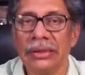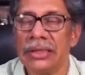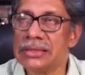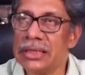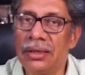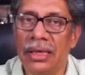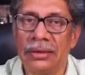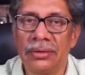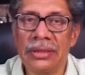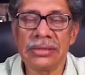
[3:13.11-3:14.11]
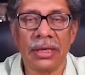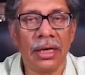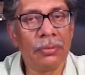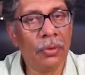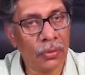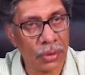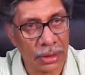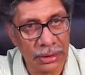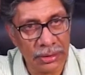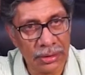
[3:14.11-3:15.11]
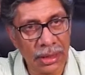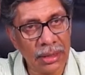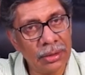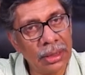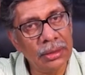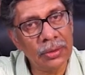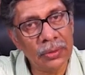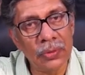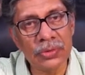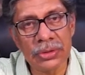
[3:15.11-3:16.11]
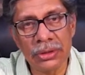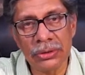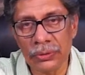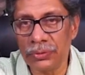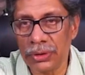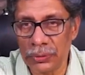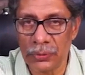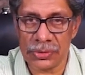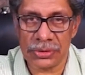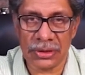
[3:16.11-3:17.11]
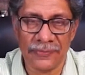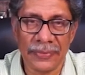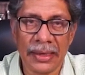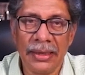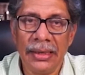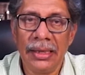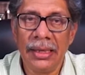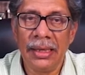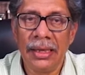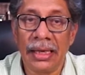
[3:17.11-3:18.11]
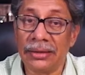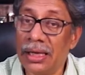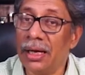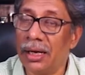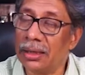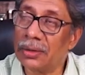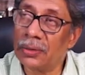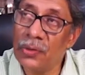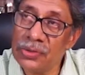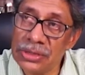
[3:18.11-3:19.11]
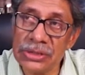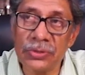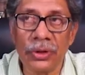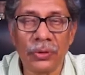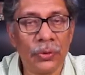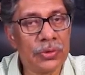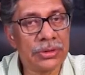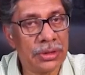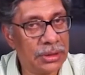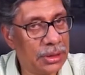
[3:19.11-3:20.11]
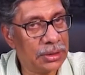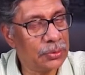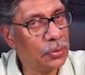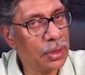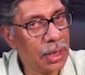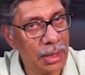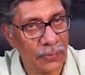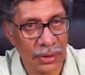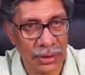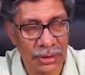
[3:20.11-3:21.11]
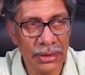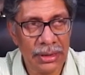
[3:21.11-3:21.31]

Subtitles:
the Sahyadris are more rugged and run closer to the coast. And they are closest to the coast near to Karwar